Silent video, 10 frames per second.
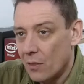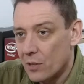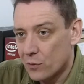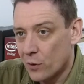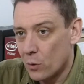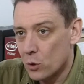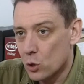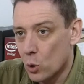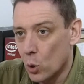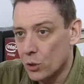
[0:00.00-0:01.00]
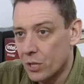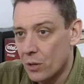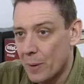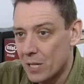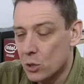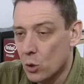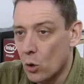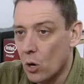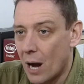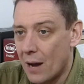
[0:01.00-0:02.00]
this phone has scored the best
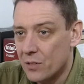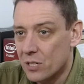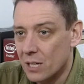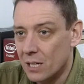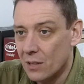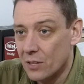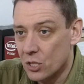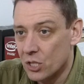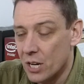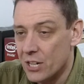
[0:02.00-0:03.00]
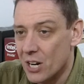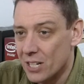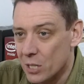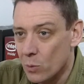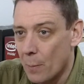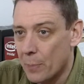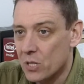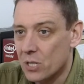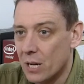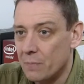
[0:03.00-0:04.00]
score I've seen this year,
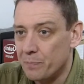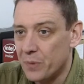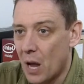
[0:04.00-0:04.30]
91%.